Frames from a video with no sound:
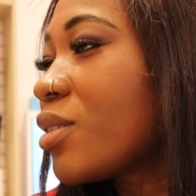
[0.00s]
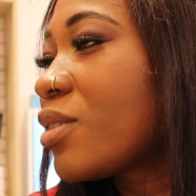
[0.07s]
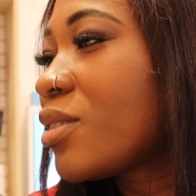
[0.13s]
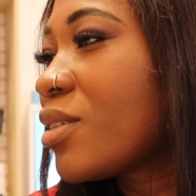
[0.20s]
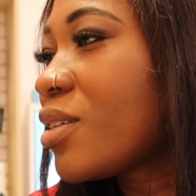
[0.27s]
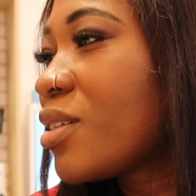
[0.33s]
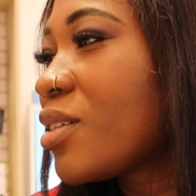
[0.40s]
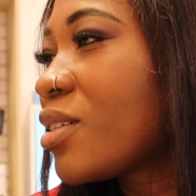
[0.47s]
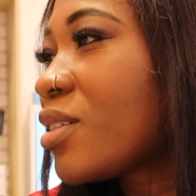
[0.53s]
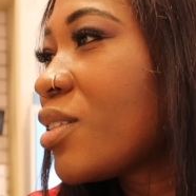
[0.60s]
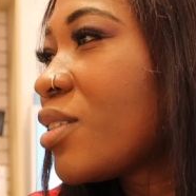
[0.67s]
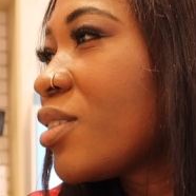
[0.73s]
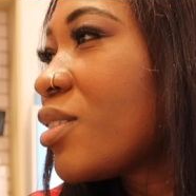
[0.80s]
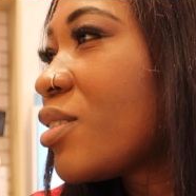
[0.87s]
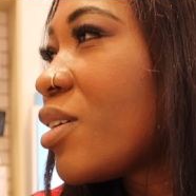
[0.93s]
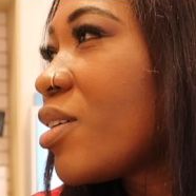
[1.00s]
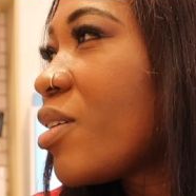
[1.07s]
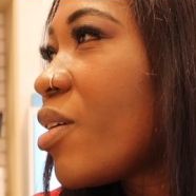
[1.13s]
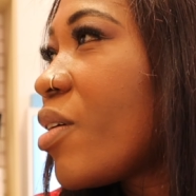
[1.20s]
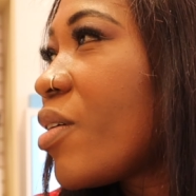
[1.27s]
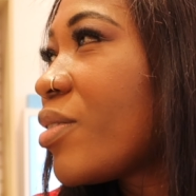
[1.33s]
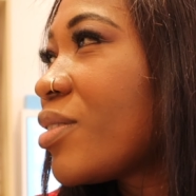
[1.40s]
Okay, I'm gonna keep this so I can
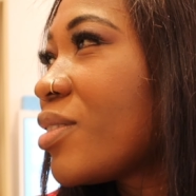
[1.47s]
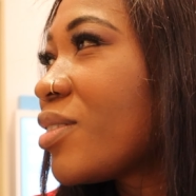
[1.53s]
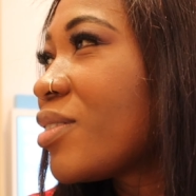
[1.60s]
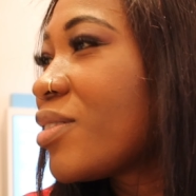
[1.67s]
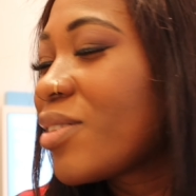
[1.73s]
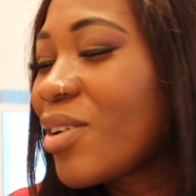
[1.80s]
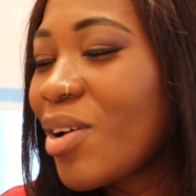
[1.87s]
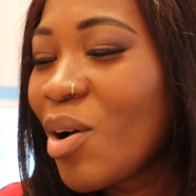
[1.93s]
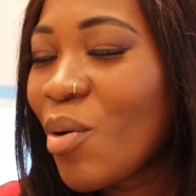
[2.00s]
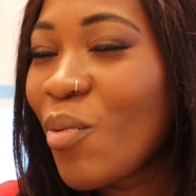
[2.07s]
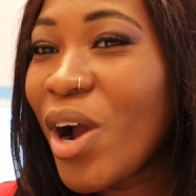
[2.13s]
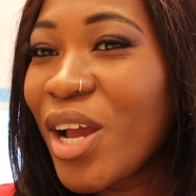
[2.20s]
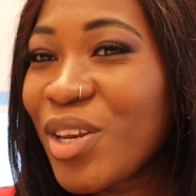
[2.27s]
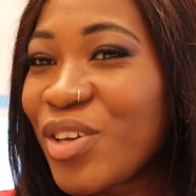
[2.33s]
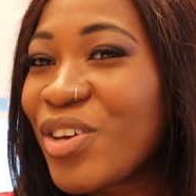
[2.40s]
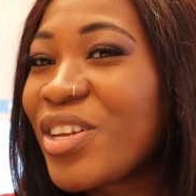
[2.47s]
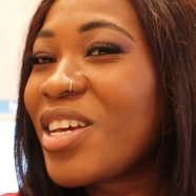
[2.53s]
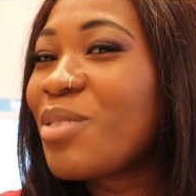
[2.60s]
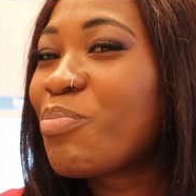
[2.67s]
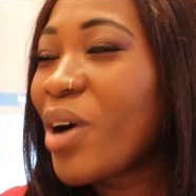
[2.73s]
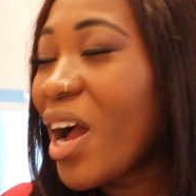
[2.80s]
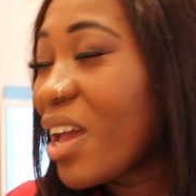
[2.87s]
get a new one to put on. Why do you
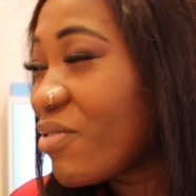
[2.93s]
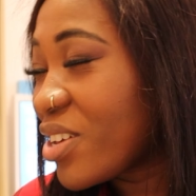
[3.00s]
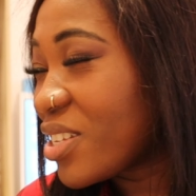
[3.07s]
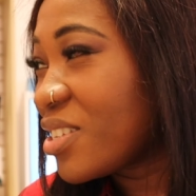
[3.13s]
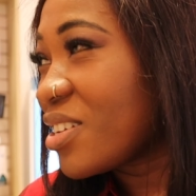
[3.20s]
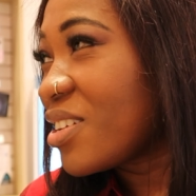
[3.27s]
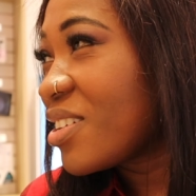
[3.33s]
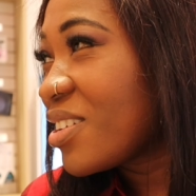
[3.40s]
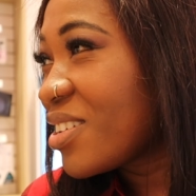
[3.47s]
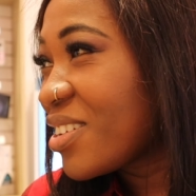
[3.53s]
need privacy?